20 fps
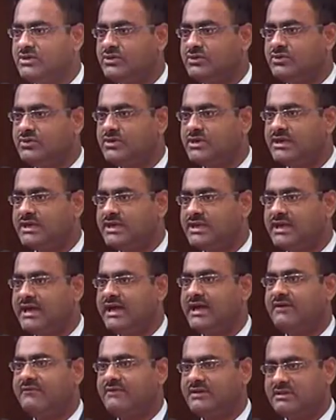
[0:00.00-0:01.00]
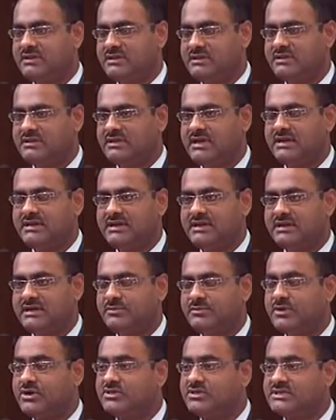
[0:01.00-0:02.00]
you really have in that country,
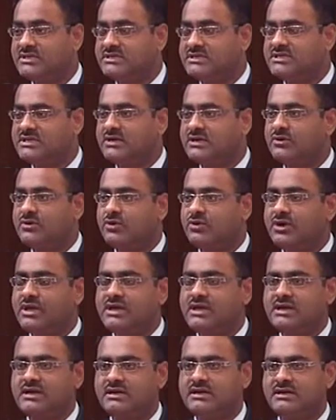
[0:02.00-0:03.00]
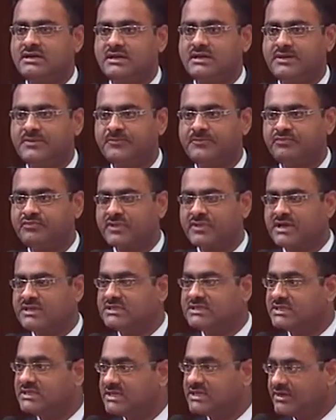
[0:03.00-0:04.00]
because it's a growing country,
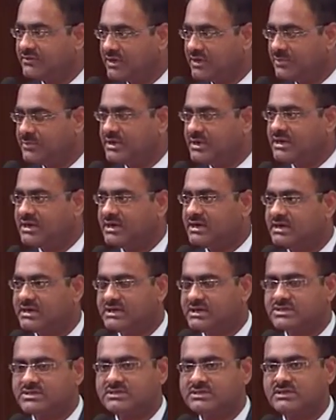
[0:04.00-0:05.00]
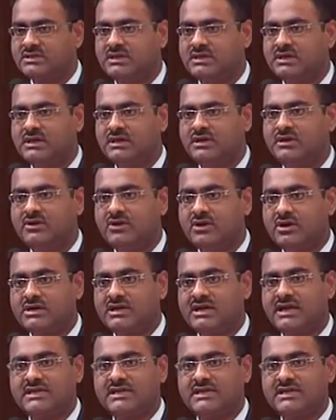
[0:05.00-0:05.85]
it's a developing country, it's not